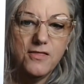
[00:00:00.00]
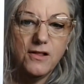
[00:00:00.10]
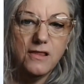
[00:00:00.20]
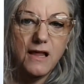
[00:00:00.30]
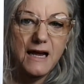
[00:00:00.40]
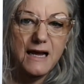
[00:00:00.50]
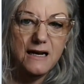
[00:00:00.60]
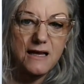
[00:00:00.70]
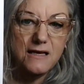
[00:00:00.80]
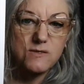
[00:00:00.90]
The
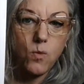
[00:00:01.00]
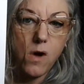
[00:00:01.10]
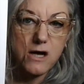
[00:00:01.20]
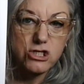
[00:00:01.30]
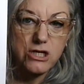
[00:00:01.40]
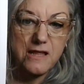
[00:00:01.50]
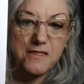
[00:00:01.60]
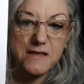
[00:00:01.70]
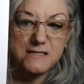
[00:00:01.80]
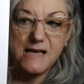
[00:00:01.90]
light is
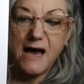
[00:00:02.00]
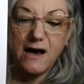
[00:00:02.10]
washing this